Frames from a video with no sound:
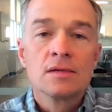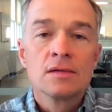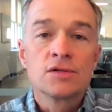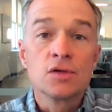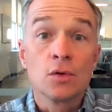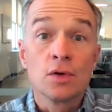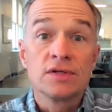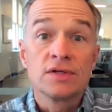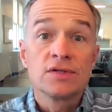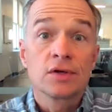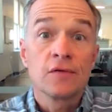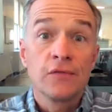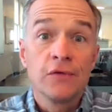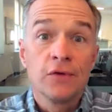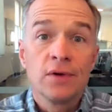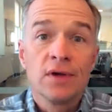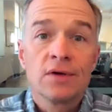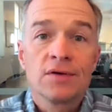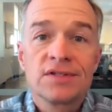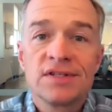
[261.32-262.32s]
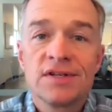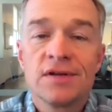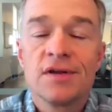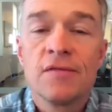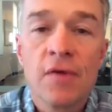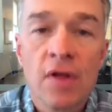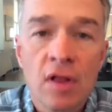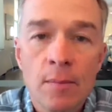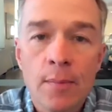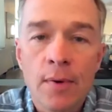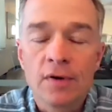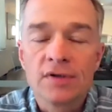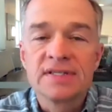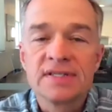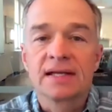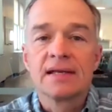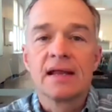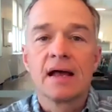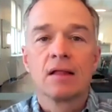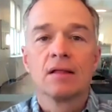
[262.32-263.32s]
So it took a few years to develop our
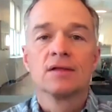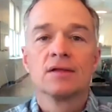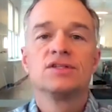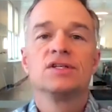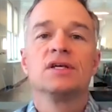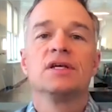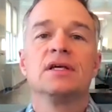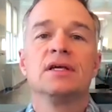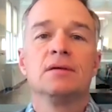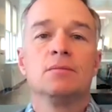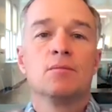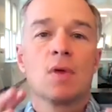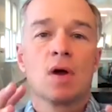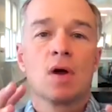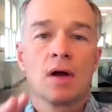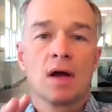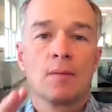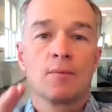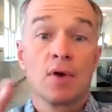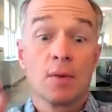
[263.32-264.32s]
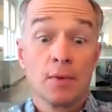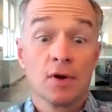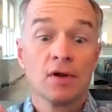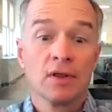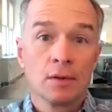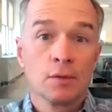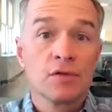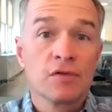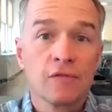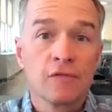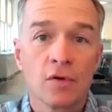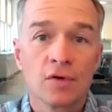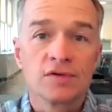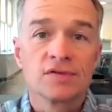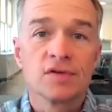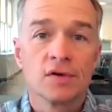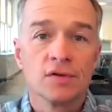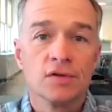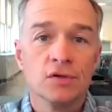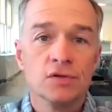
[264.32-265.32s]
technology, primarily with a
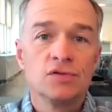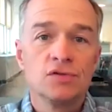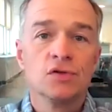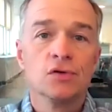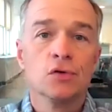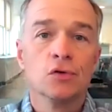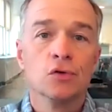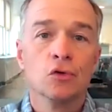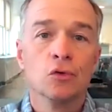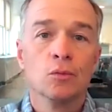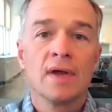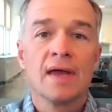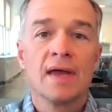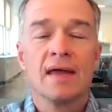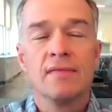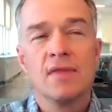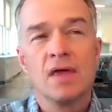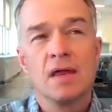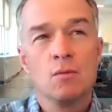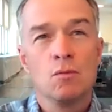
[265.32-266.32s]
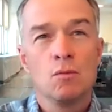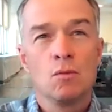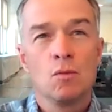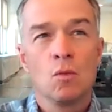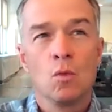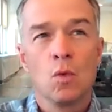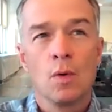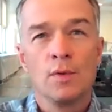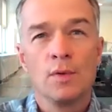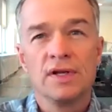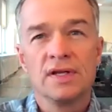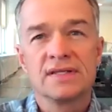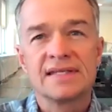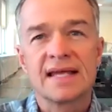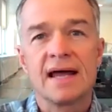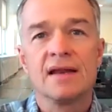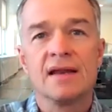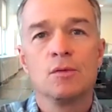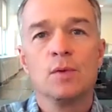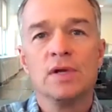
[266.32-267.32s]
focus on YouTube. And then when we
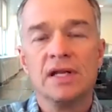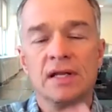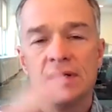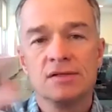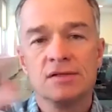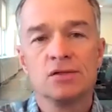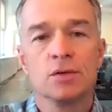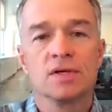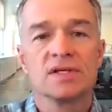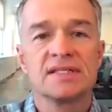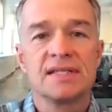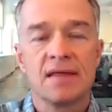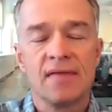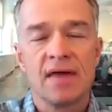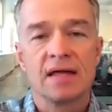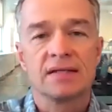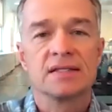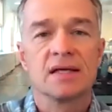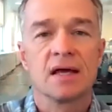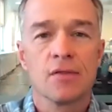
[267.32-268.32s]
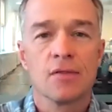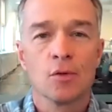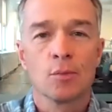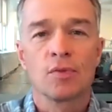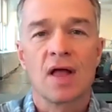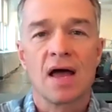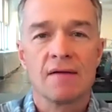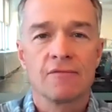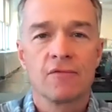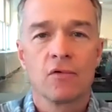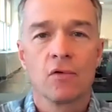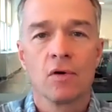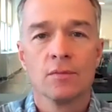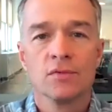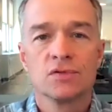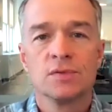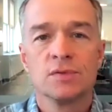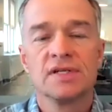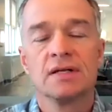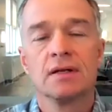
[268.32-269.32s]
decided we needed to extend that to other
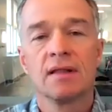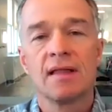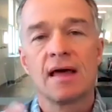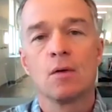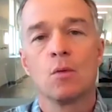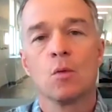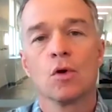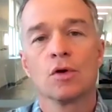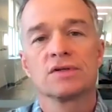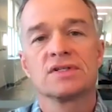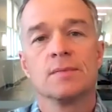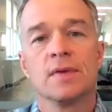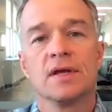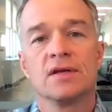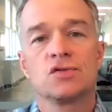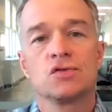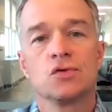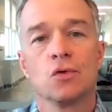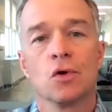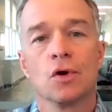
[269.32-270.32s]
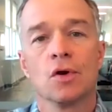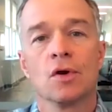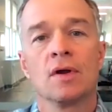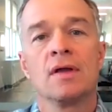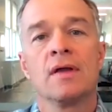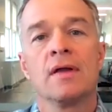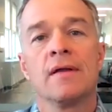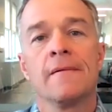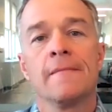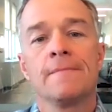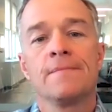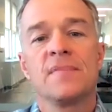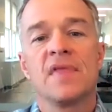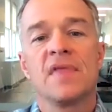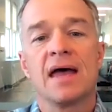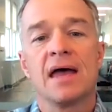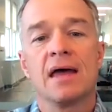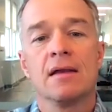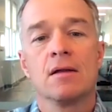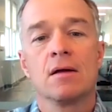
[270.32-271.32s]
platforms, we did a lot of work to make sure
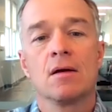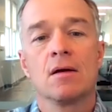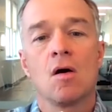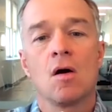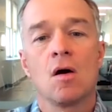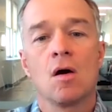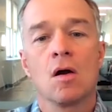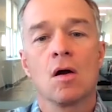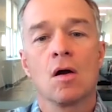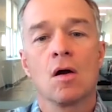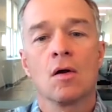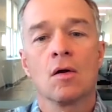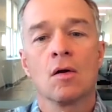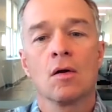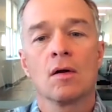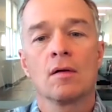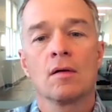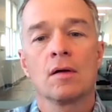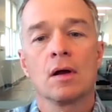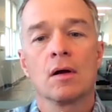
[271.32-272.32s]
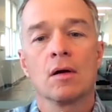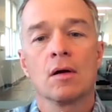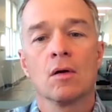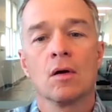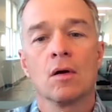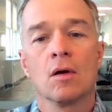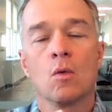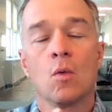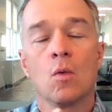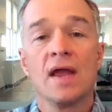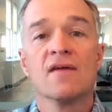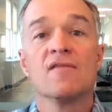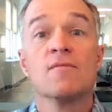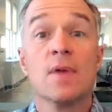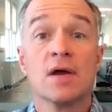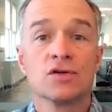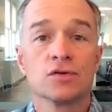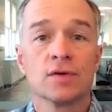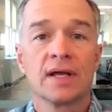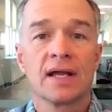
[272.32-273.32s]
that our way of
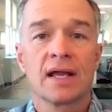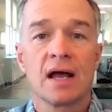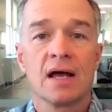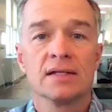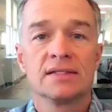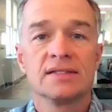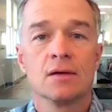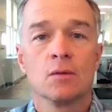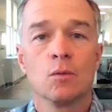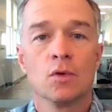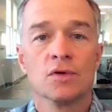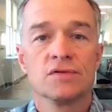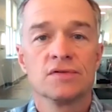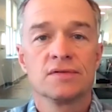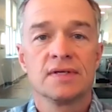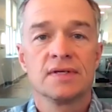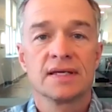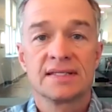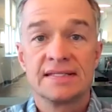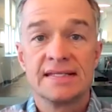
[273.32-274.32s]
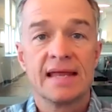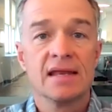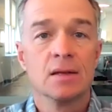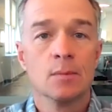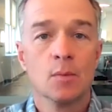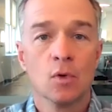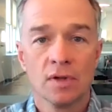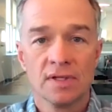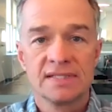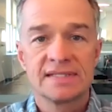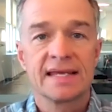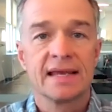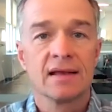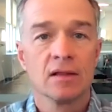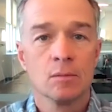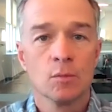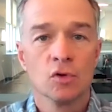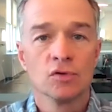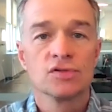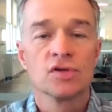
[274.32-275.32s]
measuring content was extendable and
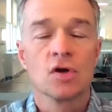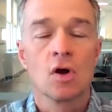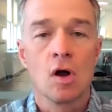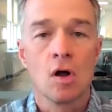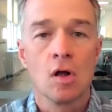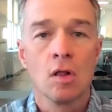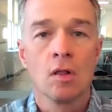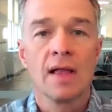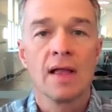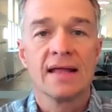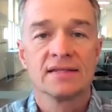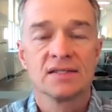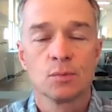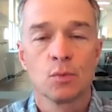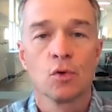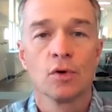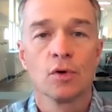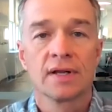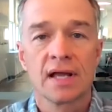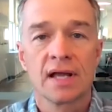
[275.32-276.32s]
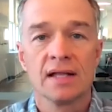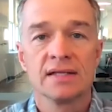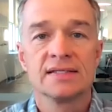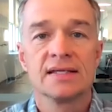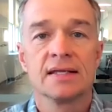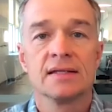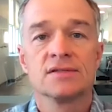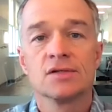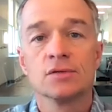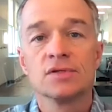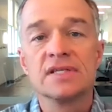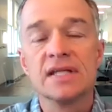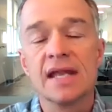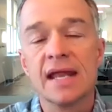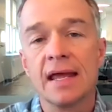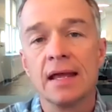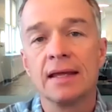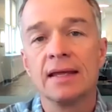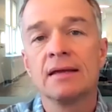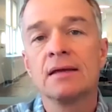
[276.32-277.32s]
scalable to all ad-supported content. So
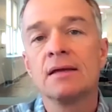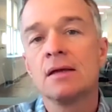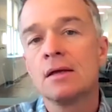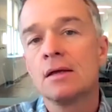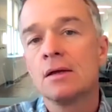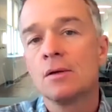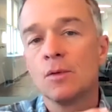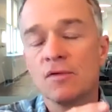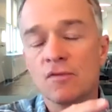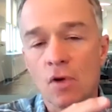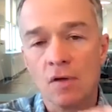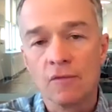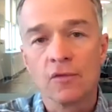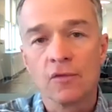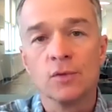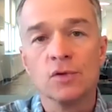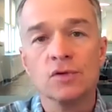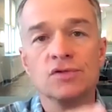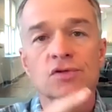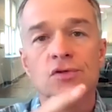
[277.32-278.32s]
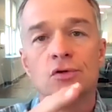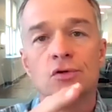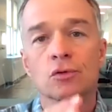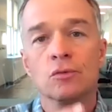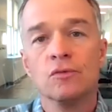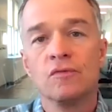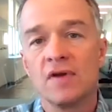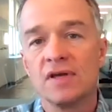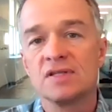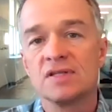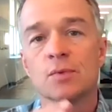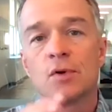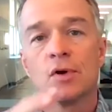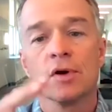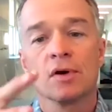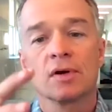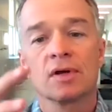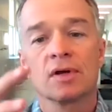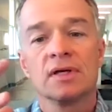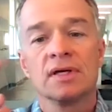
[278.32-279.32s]
today, we've gone from YouTube,
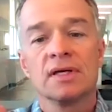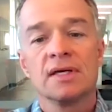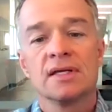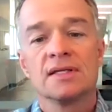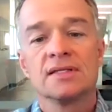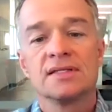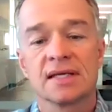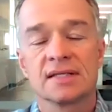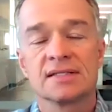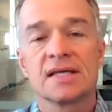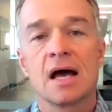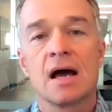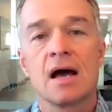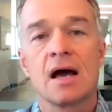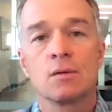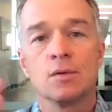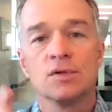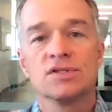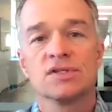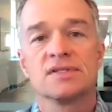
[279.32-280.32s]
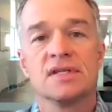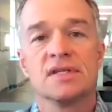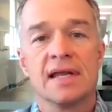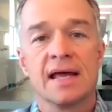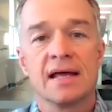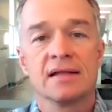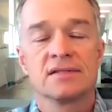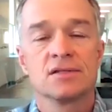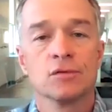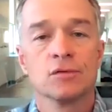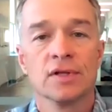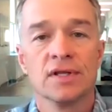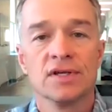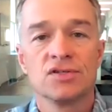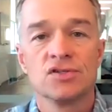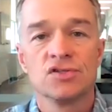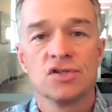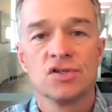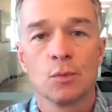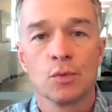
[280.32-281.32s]
Facebook, TikTok. We just announced a
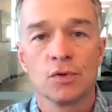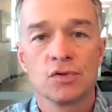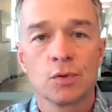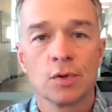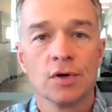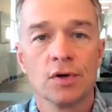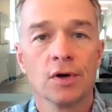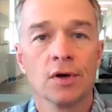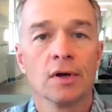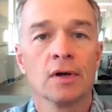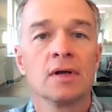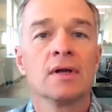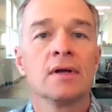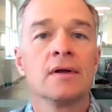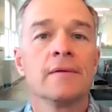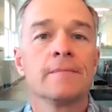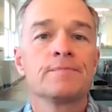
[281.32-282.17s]
relationship with Twitter.